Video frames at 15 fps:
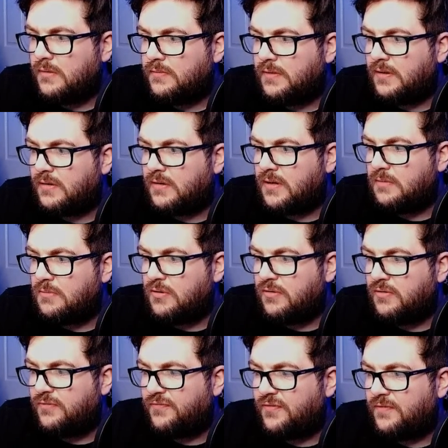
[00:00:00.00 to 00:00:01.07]
Then I'm going
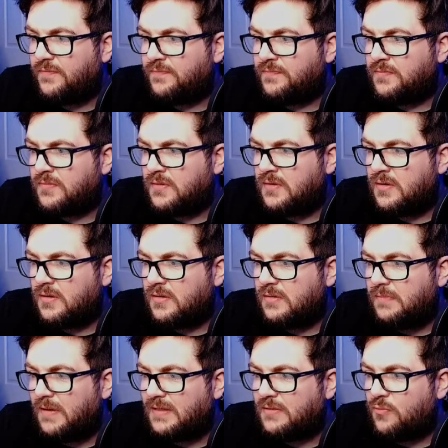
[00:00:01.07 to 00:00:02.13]
to
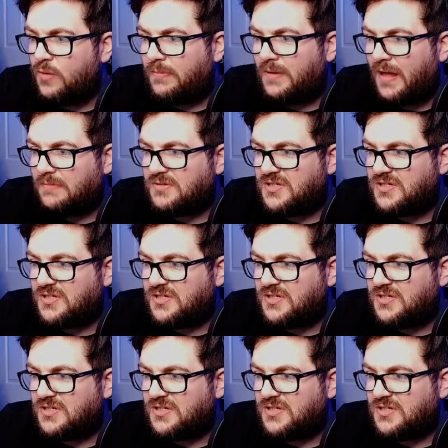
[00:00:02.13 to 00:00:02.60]
make the webcam